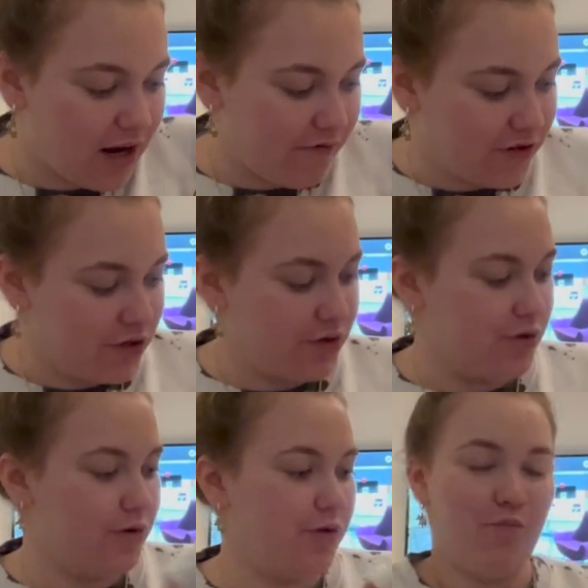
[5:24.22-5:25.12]
a
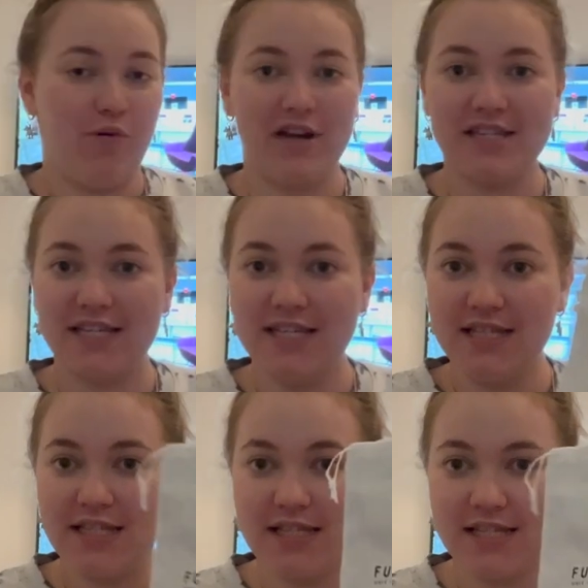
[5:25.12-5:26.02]
few
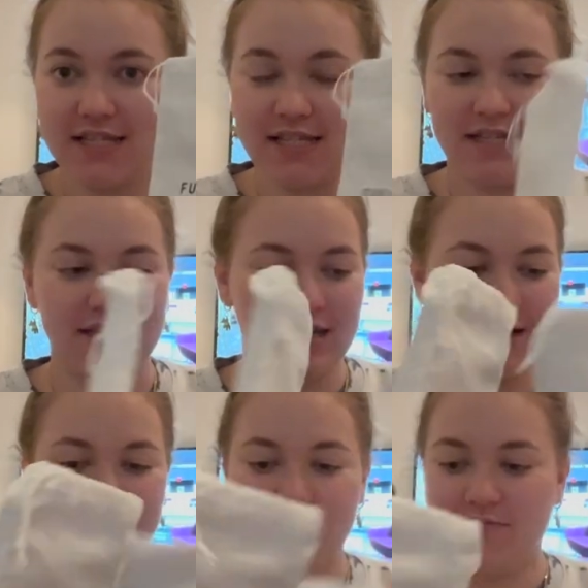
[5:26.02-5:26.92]
presents.
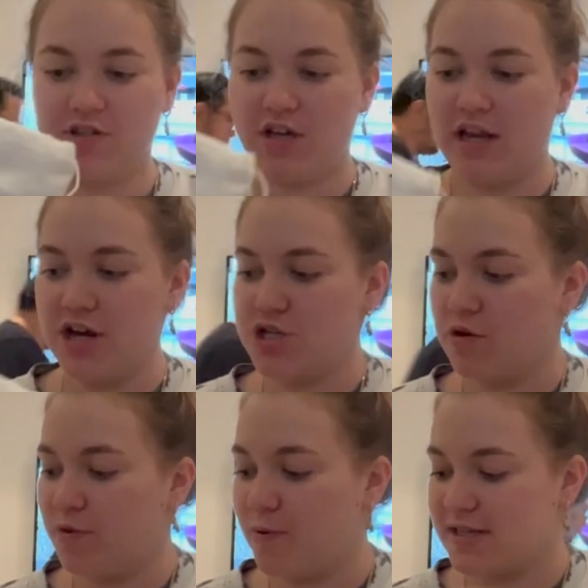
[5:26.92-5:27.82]
Can I show
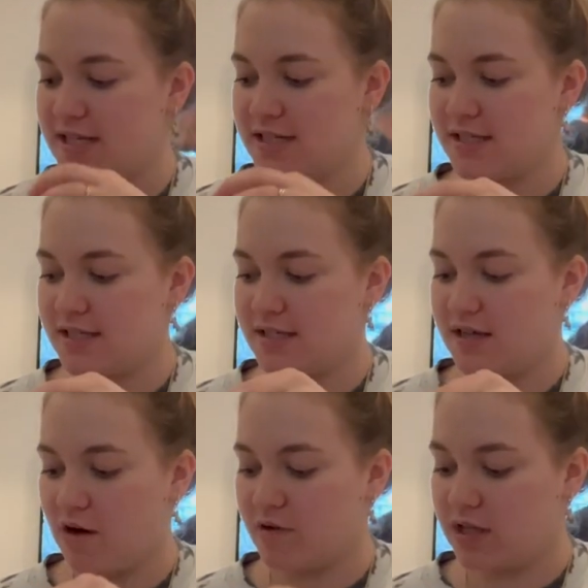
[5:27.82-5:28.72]
the presents?
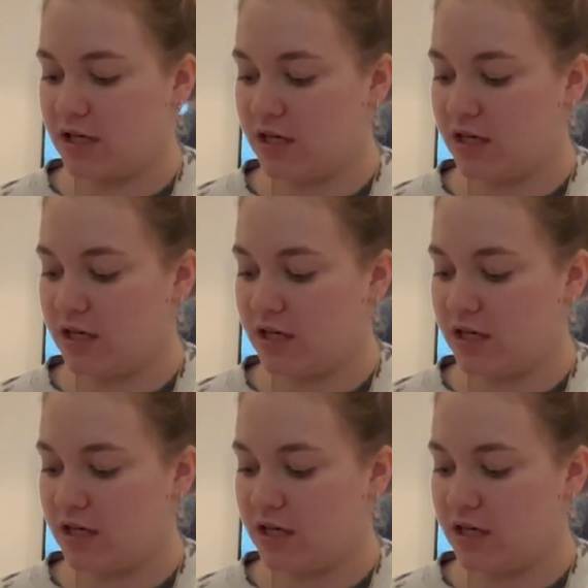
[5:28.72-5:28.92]
Not really.